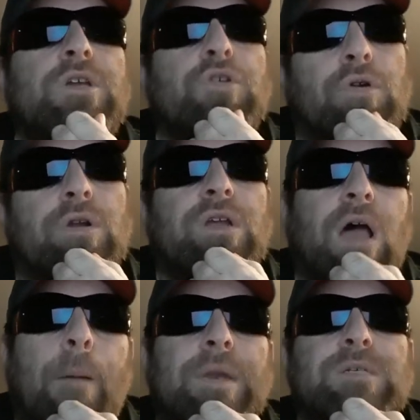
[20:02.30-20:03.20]
and current
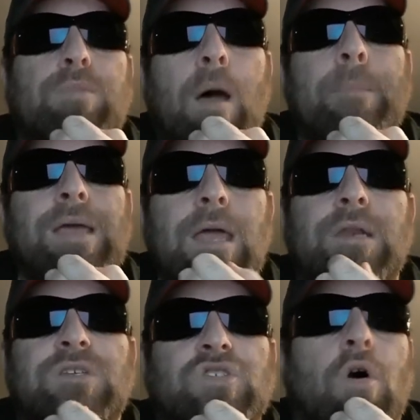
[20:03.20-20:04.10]
communist
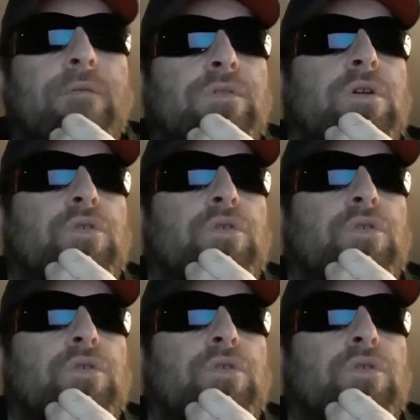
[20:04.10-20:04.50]
propaganda. Soften the